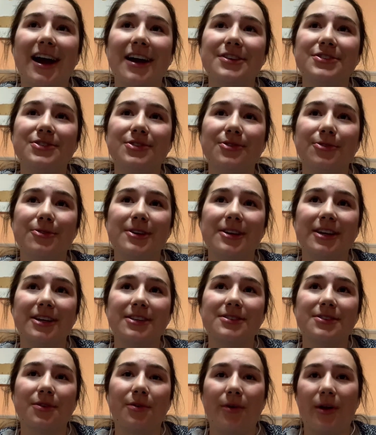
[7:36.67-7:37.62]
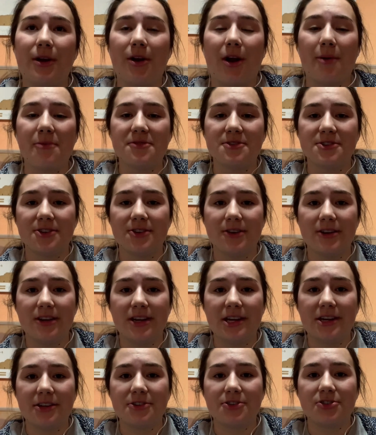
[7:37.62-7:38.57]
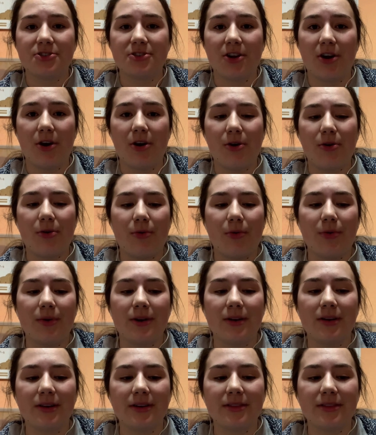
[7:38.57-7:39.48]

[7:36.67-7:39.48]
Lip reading: I do think it's a great opportunity to show